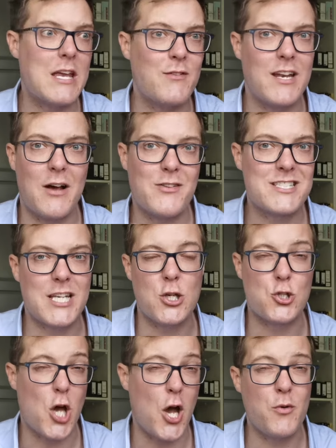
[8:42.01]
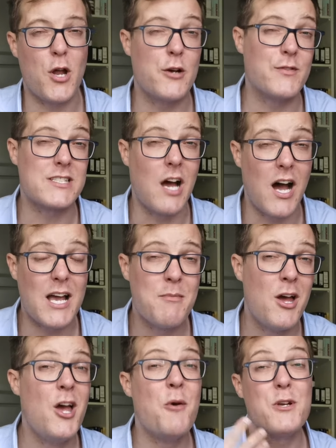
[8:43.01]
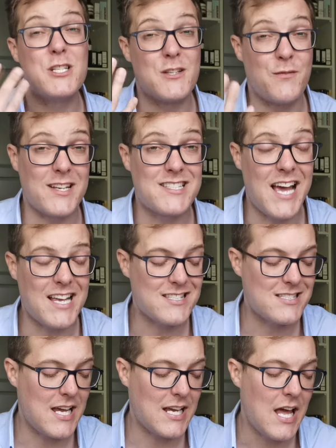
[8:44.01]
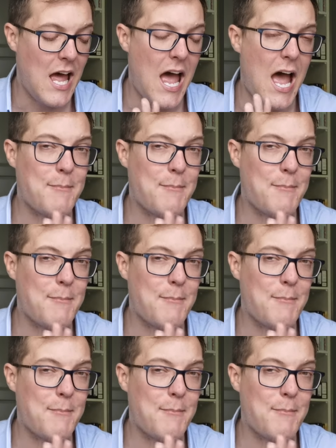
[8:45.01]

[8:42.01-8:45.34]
evening out the skin tone over time which is fantastic.